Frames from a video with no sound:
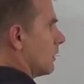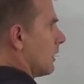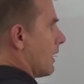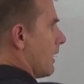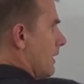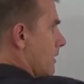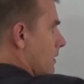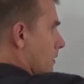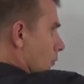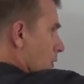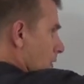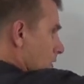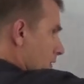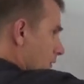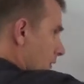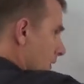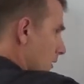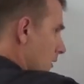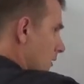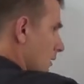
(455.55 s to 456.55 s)
And when you
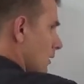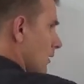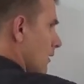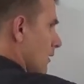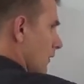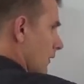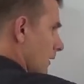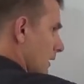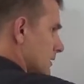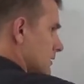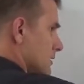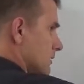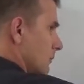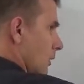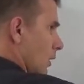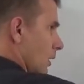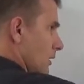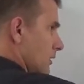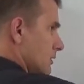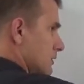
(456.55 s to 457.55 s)
think, there's the
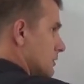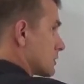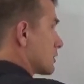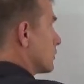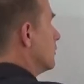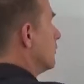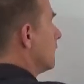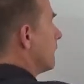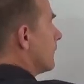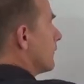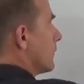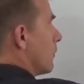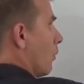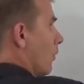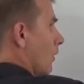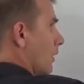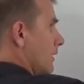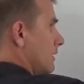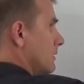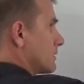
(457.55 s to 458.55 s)
minus 2 for the
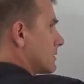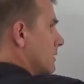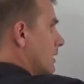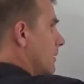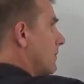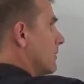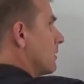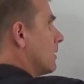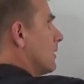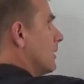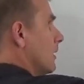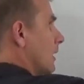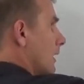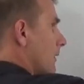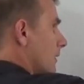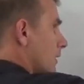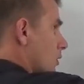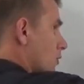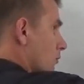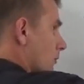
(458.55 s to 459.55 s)
y-intercept,
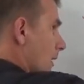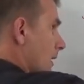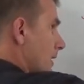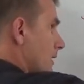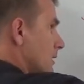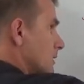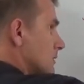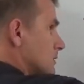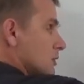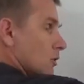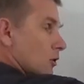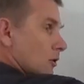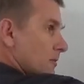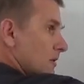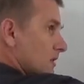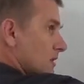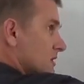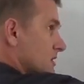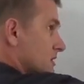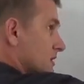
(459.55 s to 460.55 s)
and the gradient's got to be
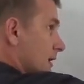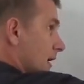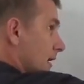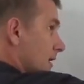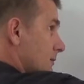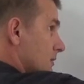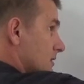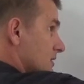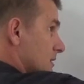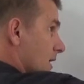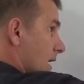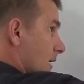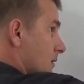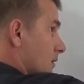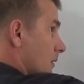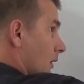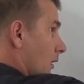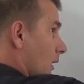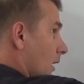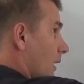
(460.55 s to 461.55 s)
the same as that
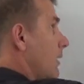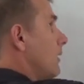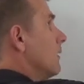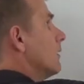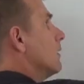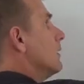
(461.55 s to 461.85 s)
guy,